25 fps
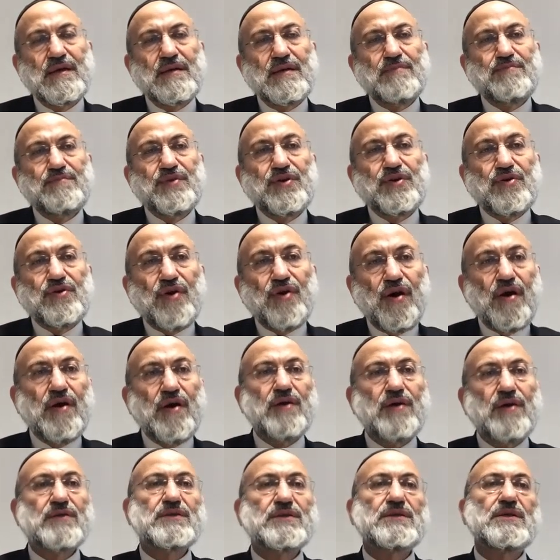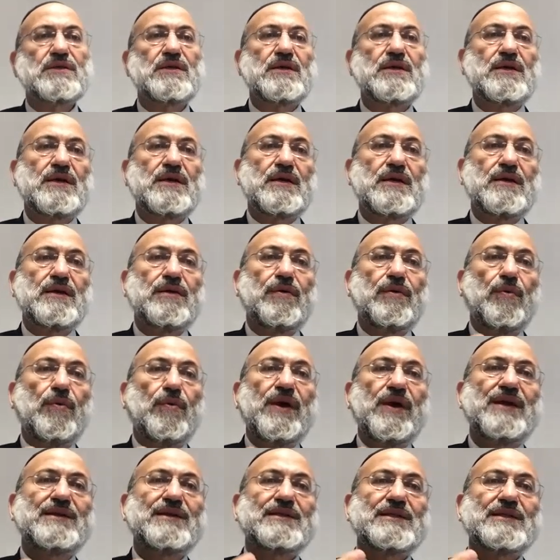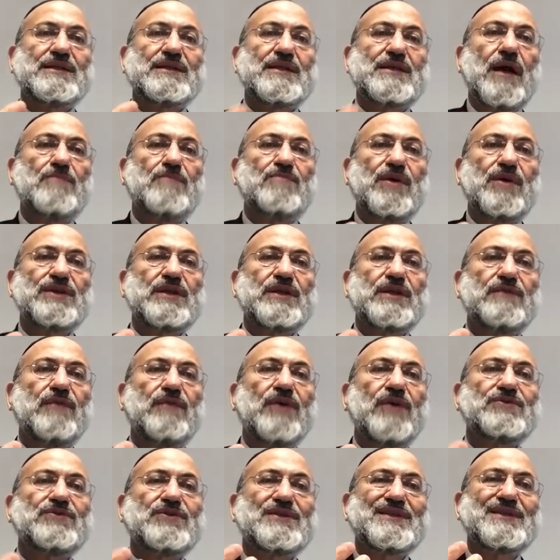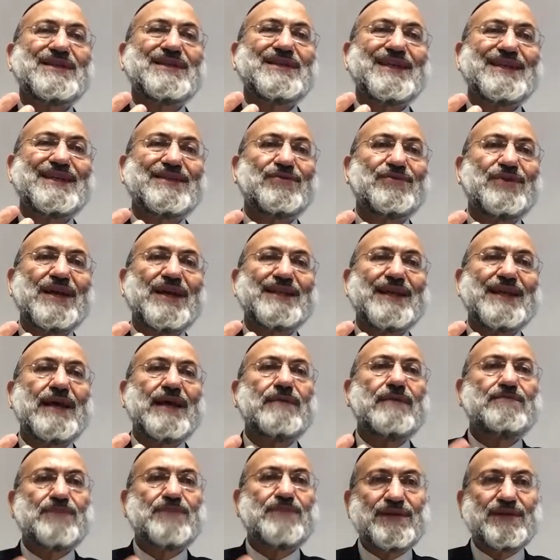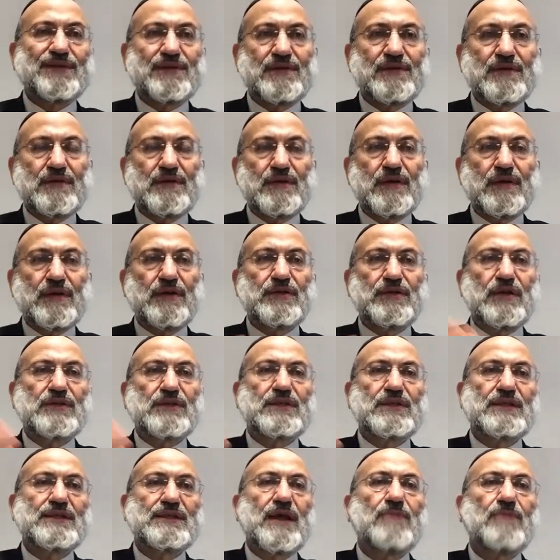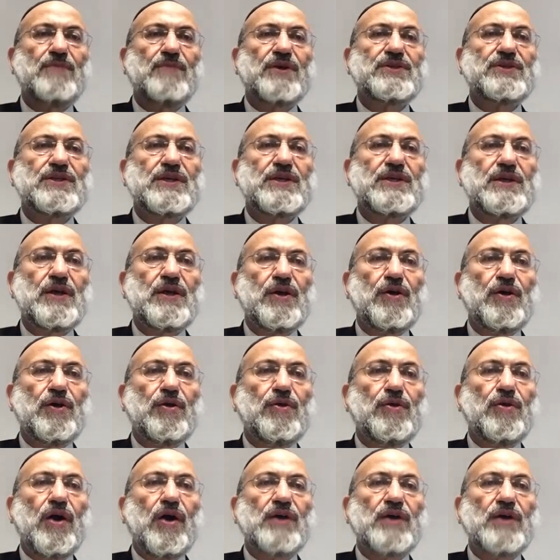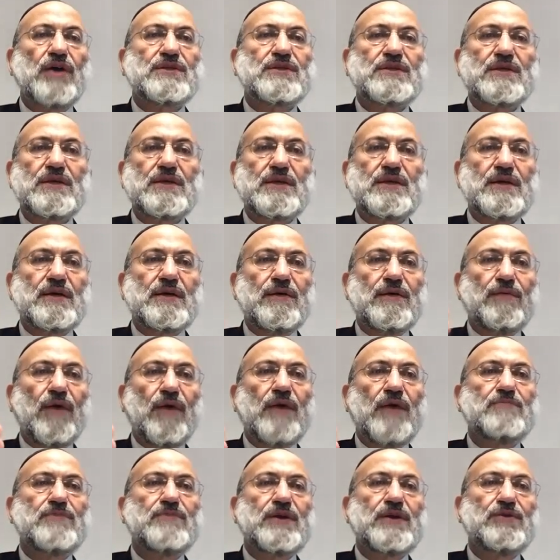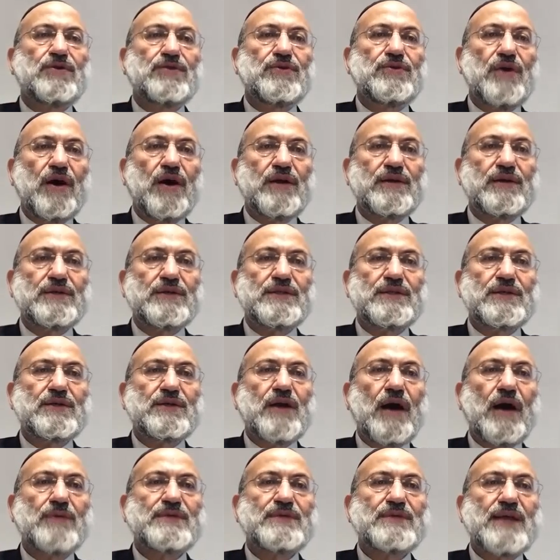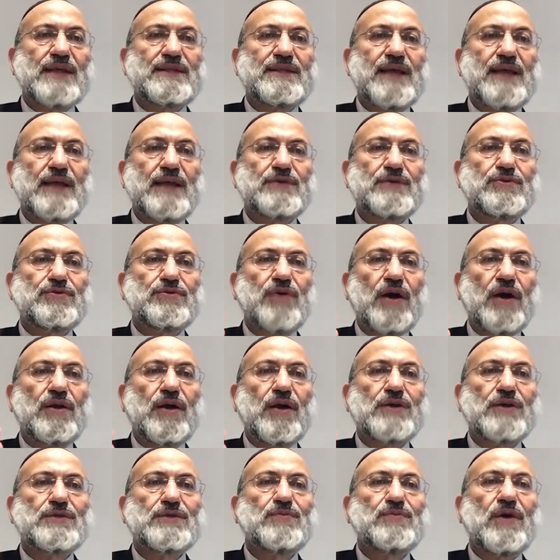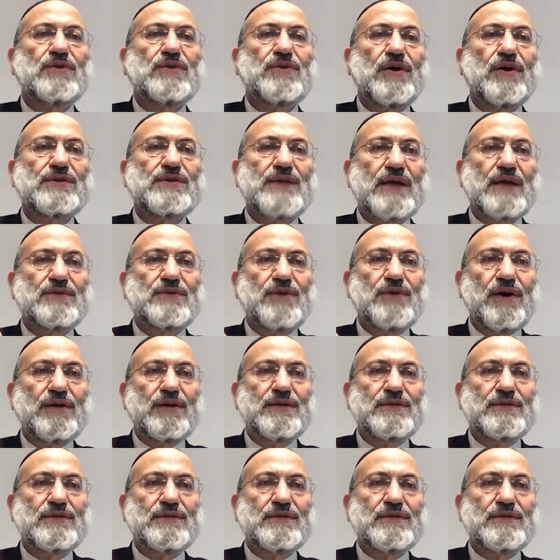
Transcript: Because when somebody wants to get empathy, let's say somebody lost $1 million. He comes and tells you, I lost $1,000.